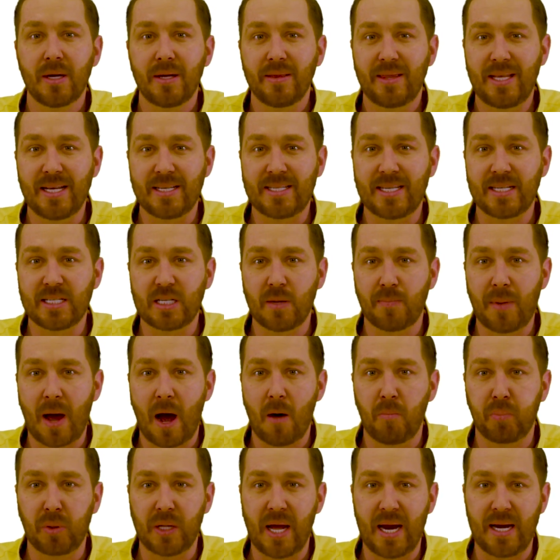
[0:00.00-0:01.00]
This is
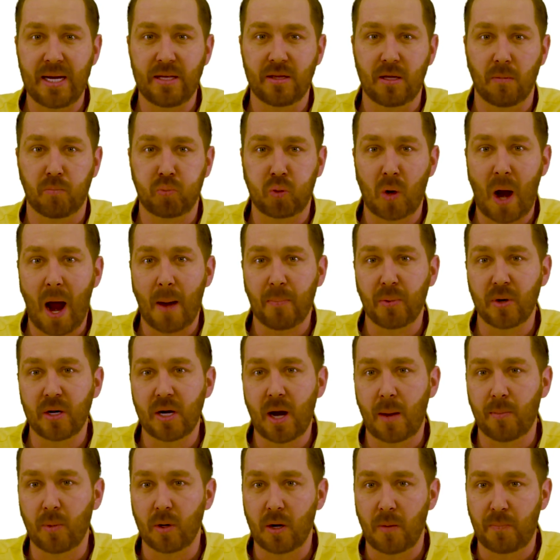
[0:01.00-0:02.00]
about planning the proper
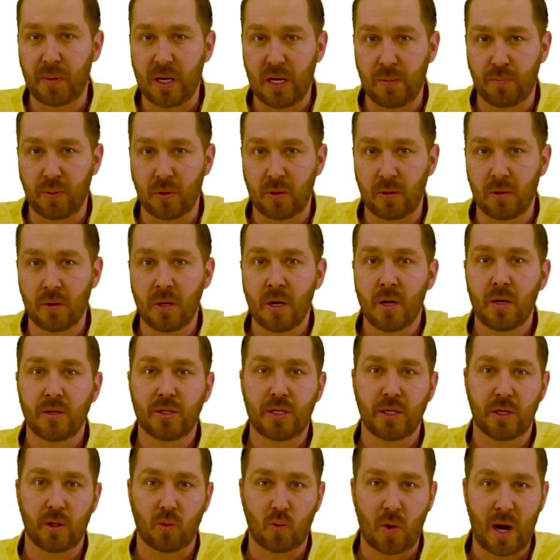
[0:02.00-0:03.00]
number of people
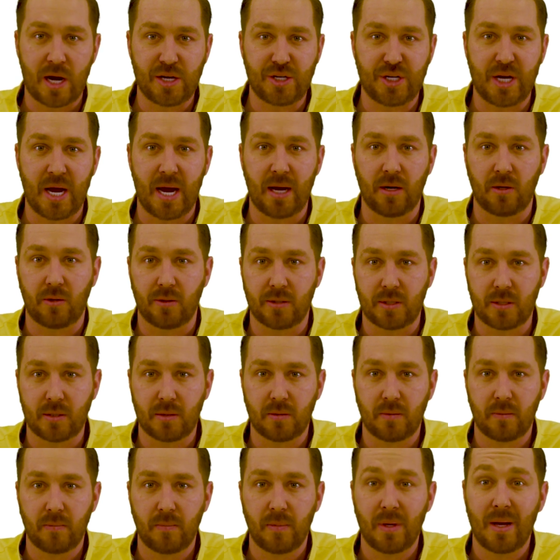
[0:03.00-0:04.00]
to the right
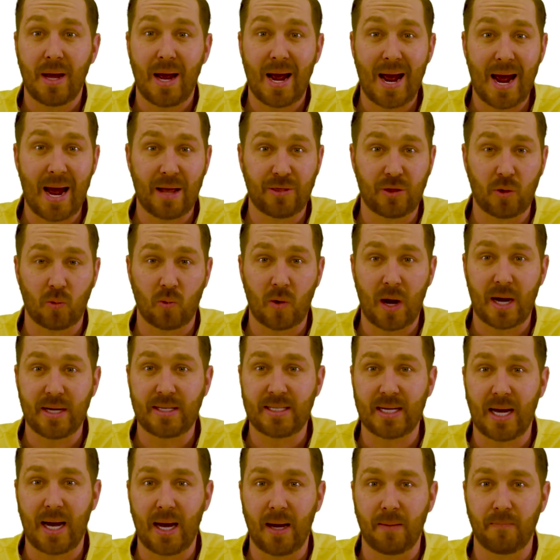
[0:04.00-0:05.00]
channels at the right
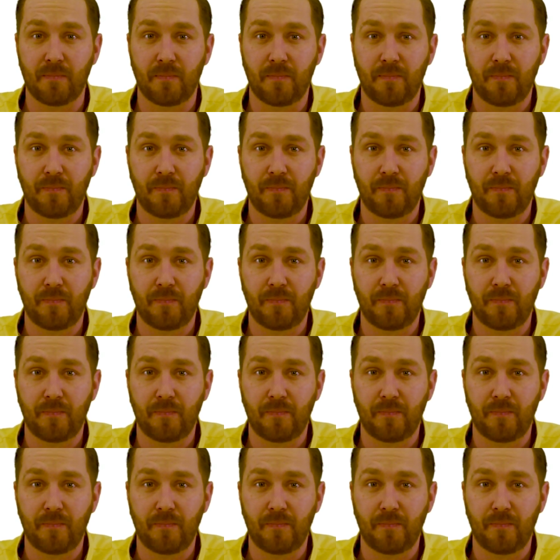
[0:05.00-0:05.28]
time.